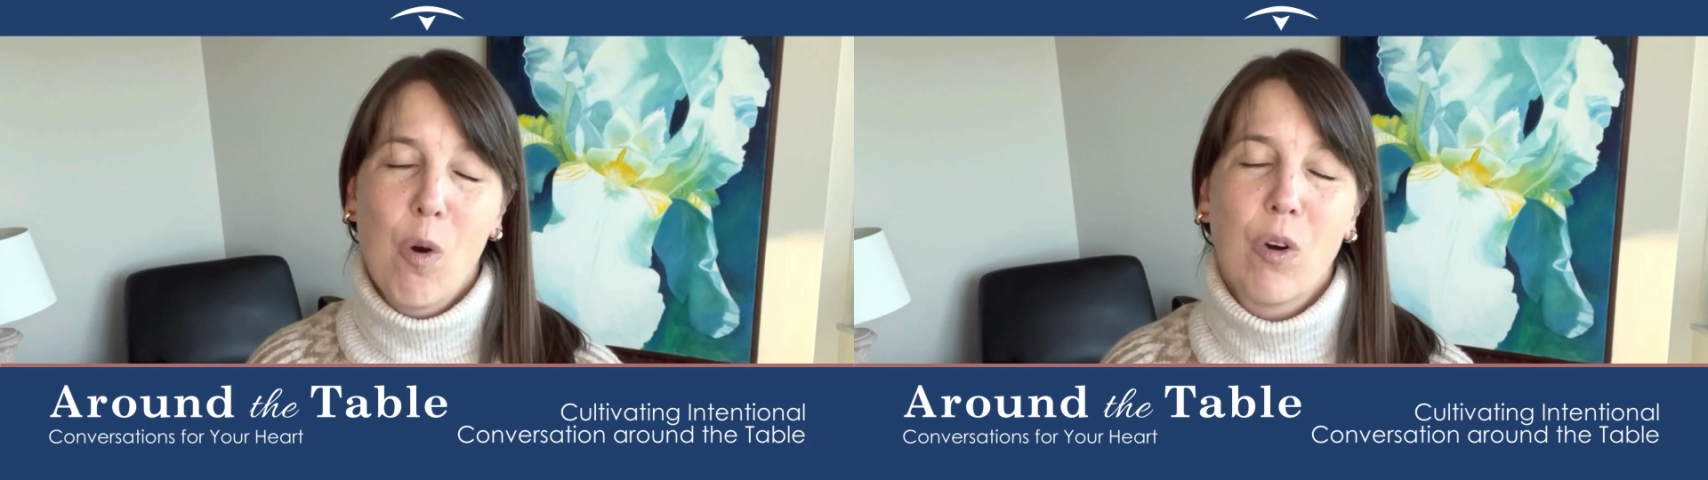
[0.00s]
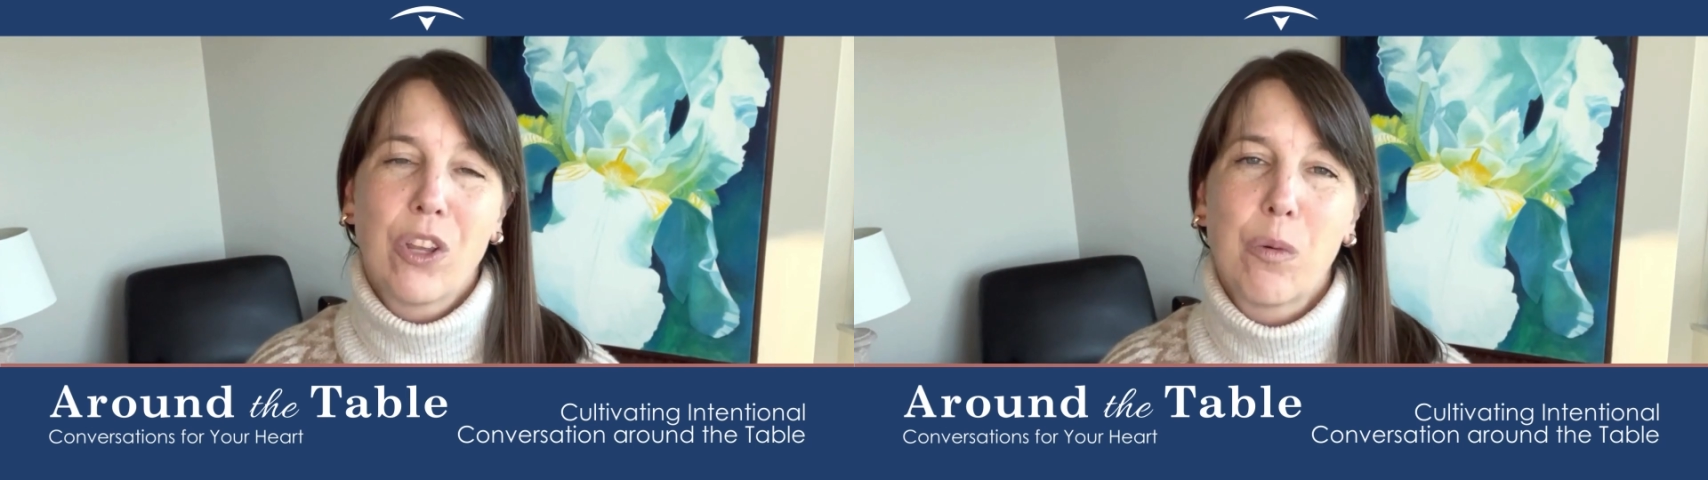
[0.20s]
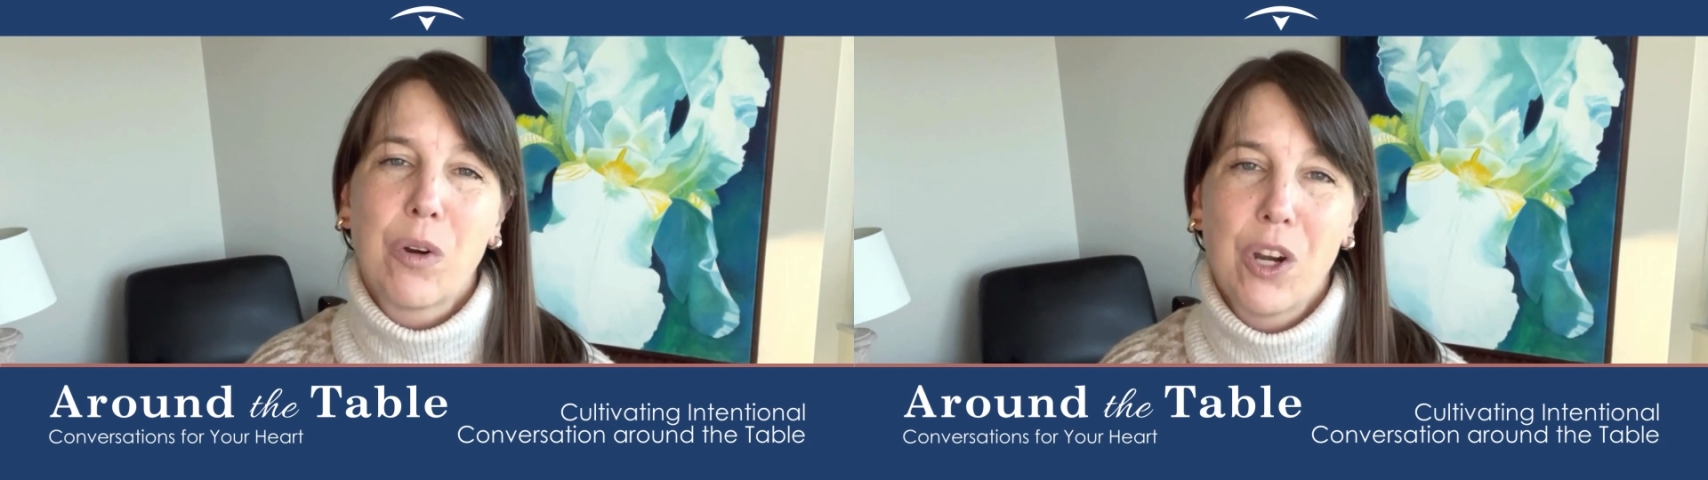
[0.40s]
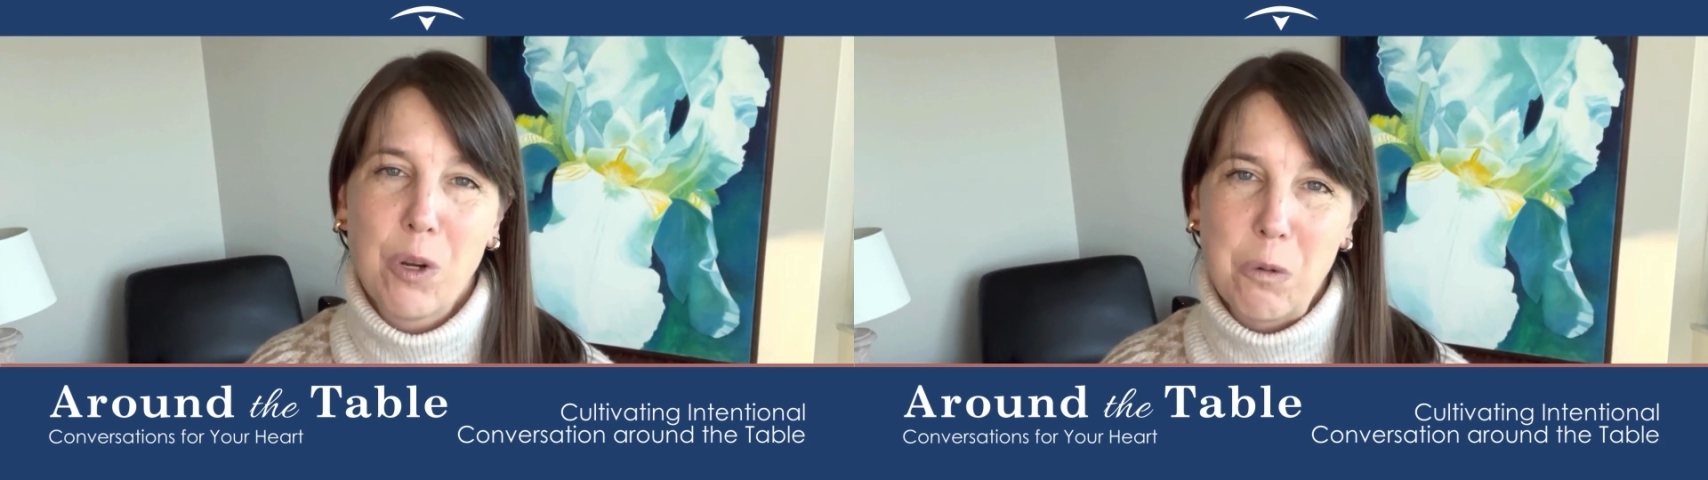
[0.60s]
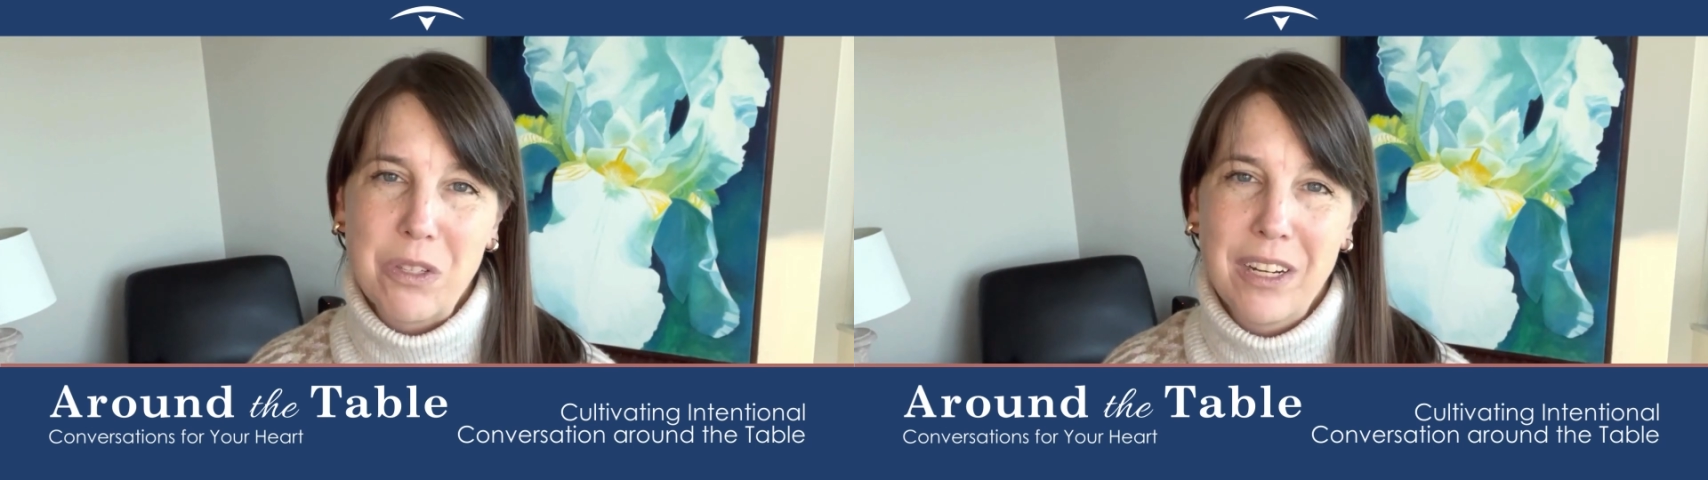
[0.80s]
or that we're
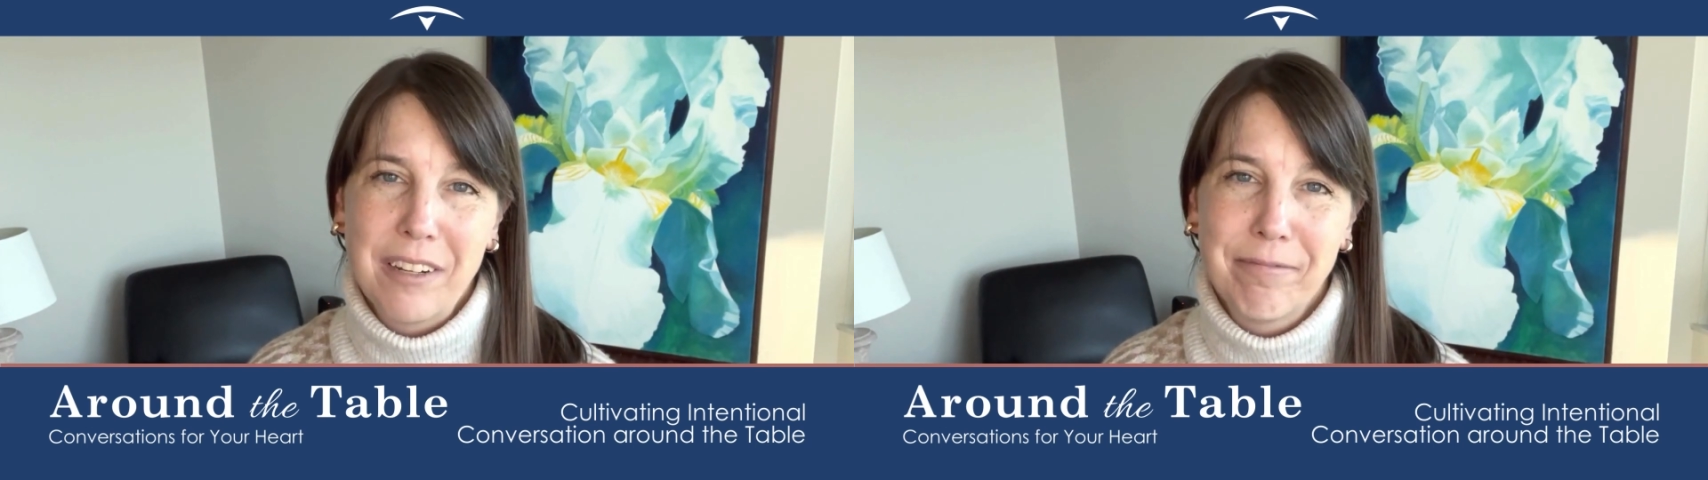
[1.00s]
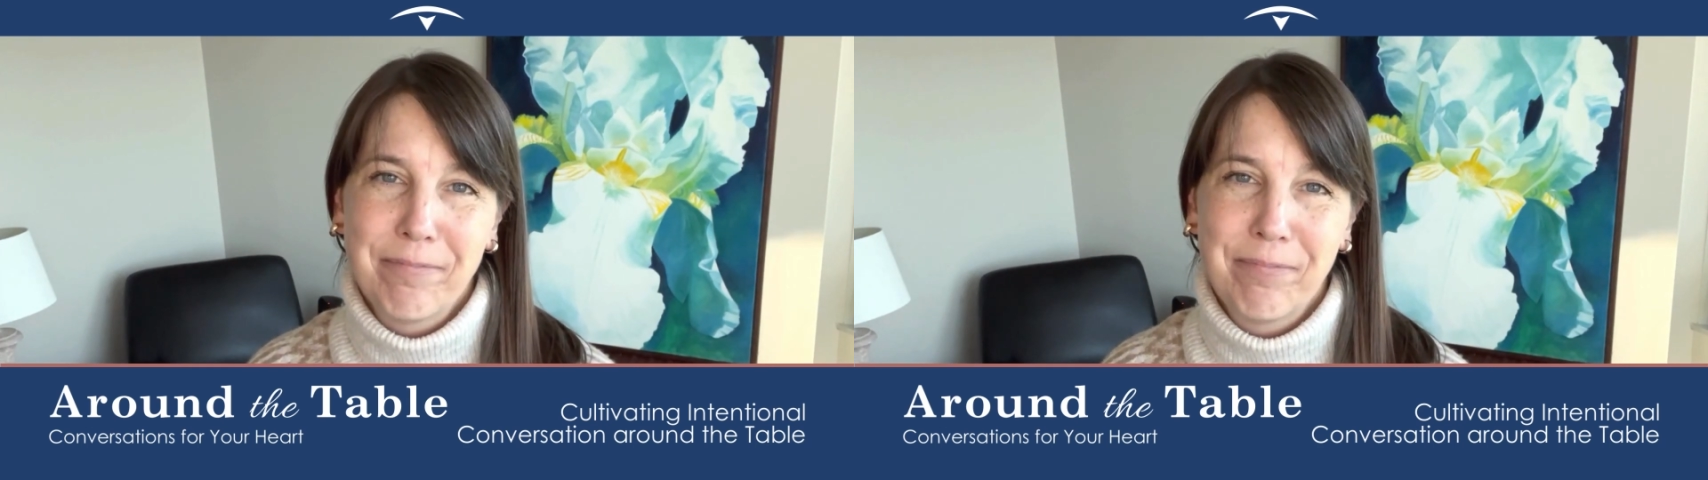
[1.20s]
hosting.